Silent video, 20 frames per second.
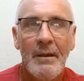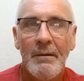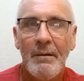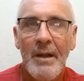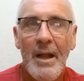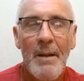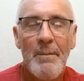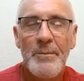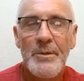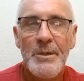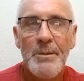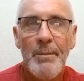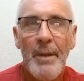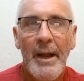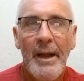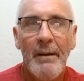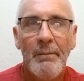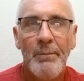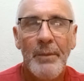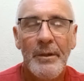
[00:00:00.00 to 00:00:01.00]
comes
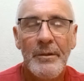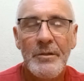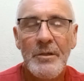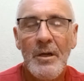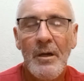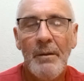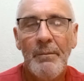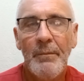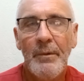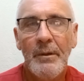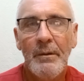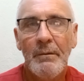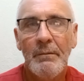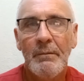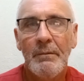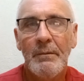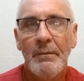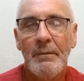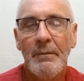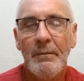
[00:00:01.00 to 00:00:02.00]
about, by the time
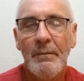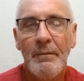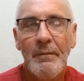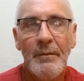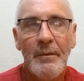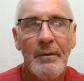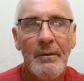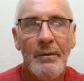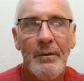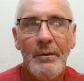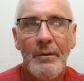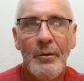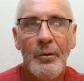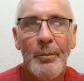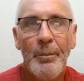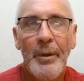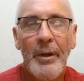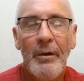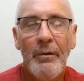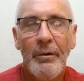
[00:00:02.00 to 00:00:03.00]
you
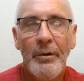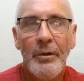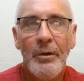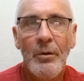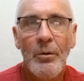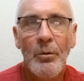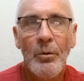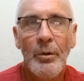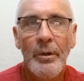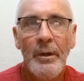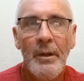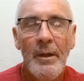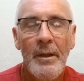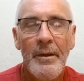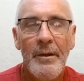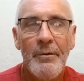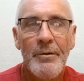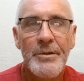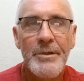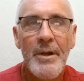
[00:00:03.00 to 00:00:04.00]
appear in court,
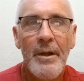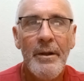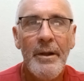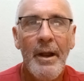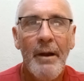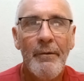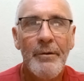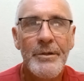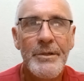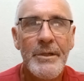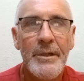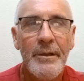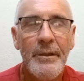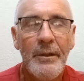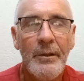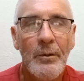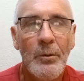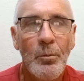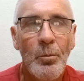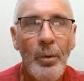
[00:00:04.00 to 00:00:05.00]
there is no guarantee that
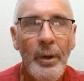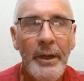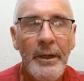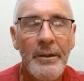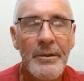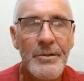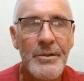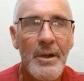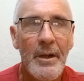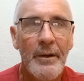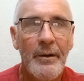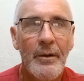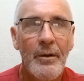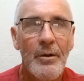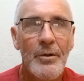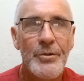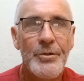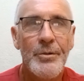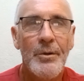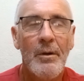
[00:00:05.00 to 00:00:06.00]
you'll win. It's going to
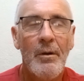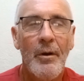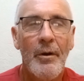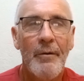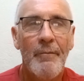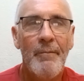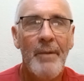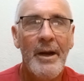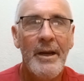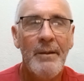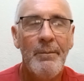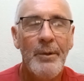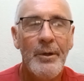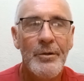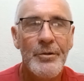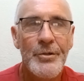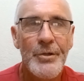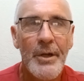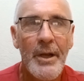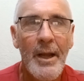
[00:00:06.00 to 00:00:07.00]
cost you a lot of money
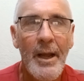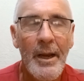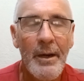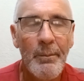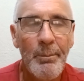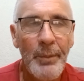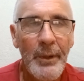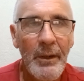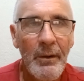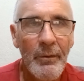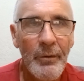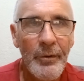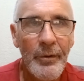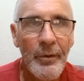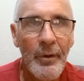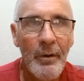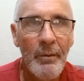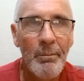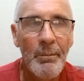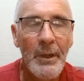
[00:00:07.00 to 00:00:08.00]
because you can't appear on your
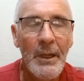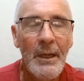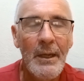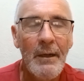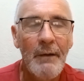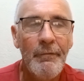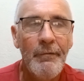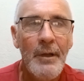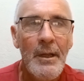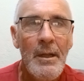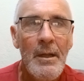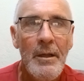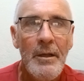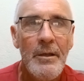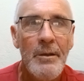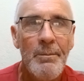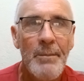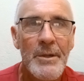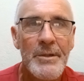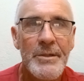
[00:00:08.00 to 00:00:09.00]
own behalf.
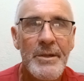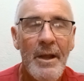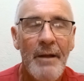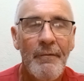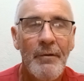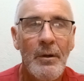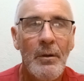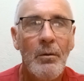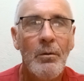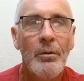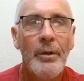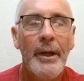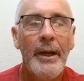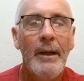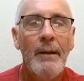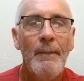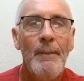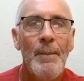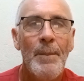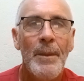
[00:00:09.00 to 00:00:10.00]
You must have a
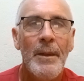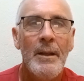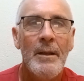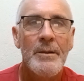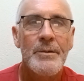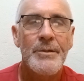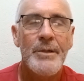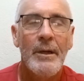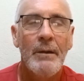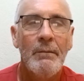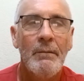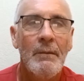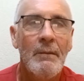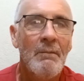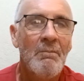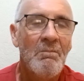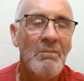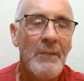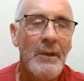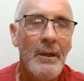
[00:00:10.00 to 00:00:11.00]
lawyer. So,
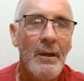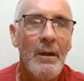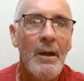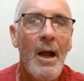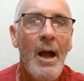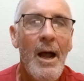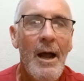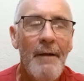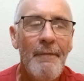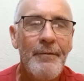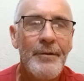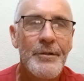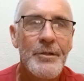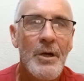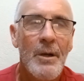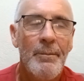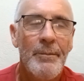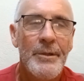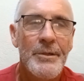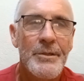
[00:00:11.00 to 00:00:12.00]
half the
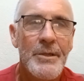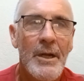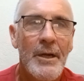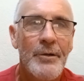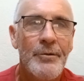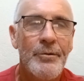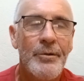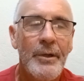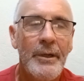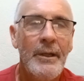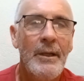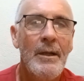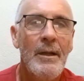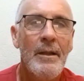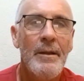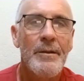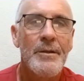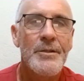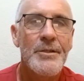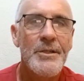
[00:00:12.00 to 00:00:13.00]
time in this country,
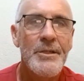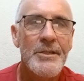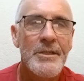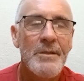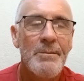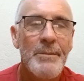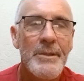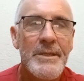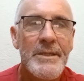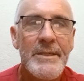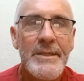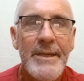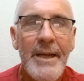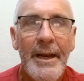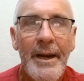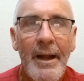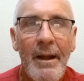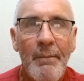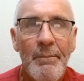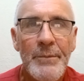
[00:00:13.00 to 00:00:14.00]
the system is set
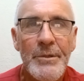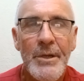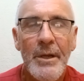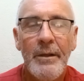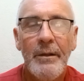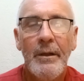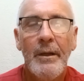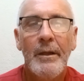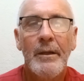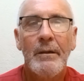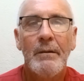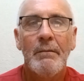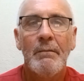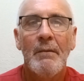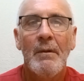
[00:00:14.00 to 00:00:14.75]
up so you get,